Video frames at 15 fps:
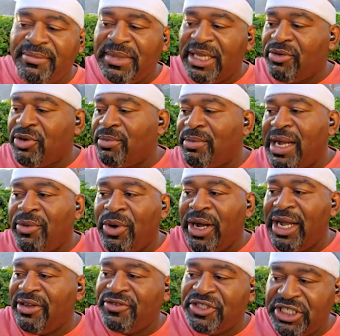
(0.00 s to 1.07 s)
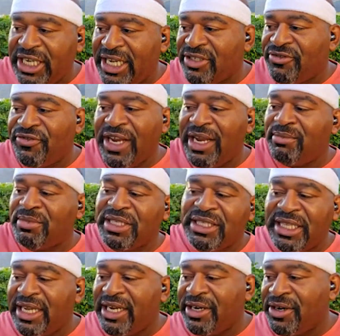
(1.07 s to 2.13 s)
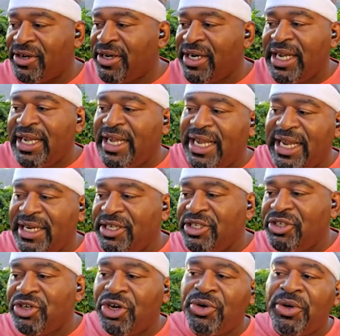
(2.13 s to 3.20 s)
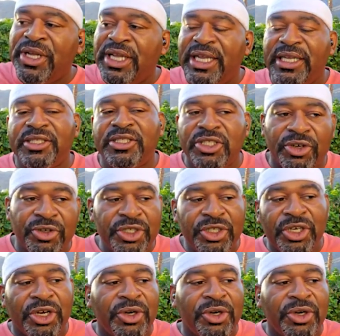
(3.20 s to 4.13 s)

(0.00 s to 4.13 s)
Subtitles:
thing with my wife. She has family there, and so